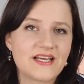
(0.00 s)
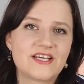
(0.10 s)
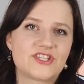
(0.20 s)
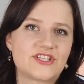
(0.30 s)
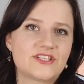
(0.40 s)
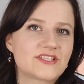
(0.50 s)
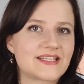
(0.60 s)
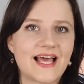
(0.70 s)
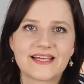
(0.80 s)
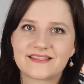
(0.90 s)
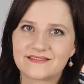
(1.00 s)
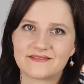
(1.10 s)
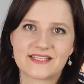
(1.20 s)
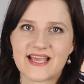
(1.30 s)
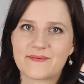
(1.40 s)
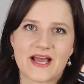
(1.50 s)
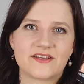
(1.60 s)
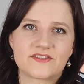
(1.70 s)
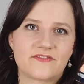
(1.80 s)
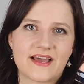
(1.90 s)
she just liked the same kinds
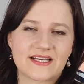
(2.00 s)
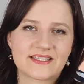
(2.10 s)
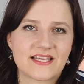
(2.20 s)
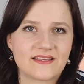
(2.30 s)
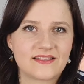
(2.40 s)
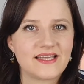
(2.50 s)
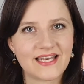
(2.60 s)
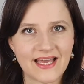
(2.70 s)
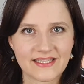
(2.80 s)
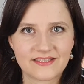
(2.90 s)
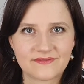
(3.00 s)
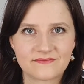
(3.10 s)
of eggs that he liked.